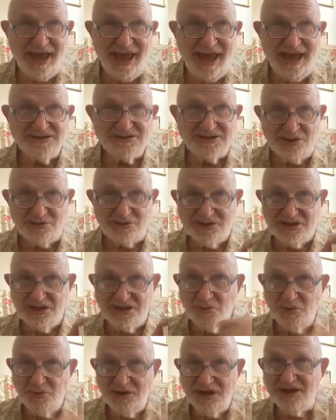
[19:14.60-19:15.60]
And so she
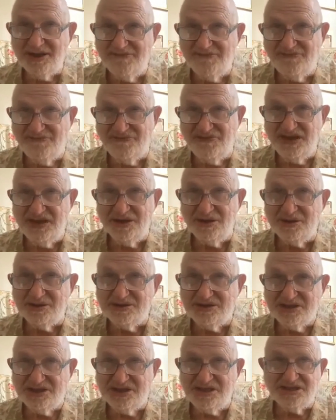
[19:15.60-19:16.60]
really
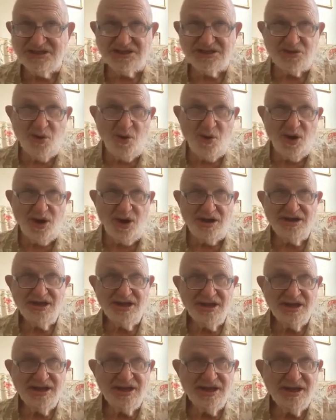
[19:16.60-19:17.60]
feels, she saw
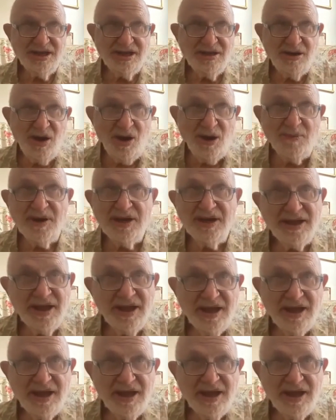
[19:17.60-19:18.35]
harm.